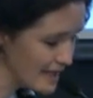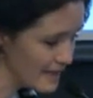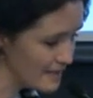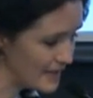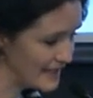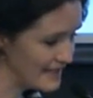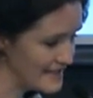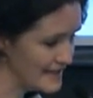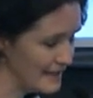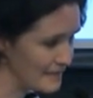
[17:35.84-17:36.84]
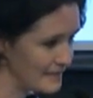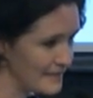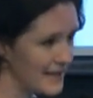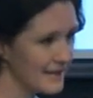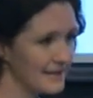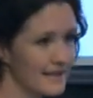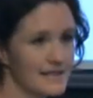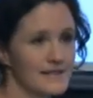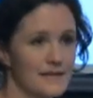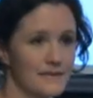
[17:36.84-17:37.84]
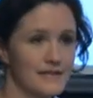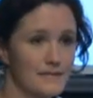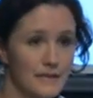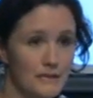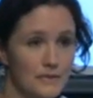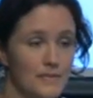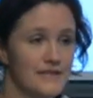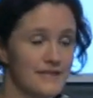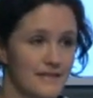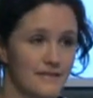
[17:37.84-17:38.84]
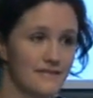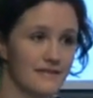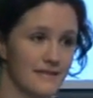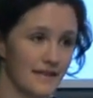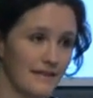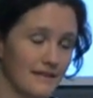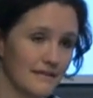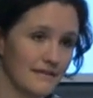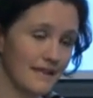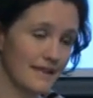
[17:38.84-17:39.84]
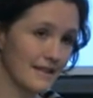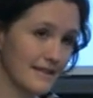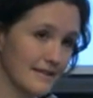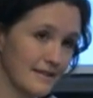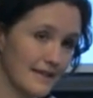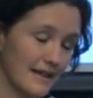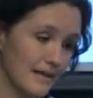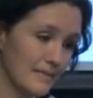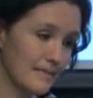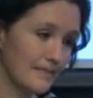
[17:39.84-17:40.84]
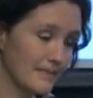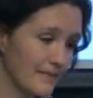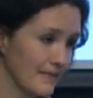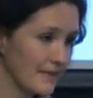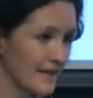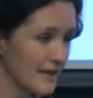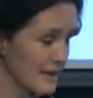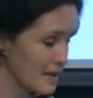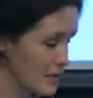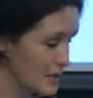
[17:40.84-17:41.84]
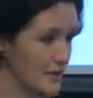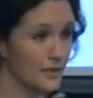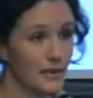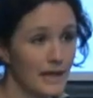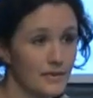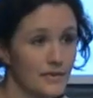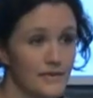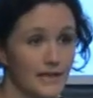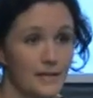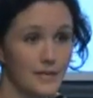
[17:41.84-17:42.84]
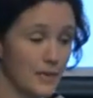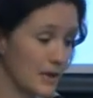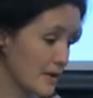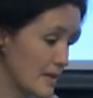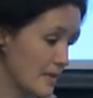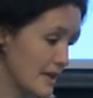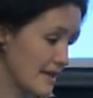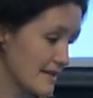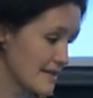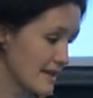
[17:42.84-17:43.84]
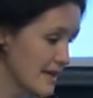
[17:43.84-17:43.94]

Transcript: but nonetheless there were some enormous skills in the community that we were able to develop a program around.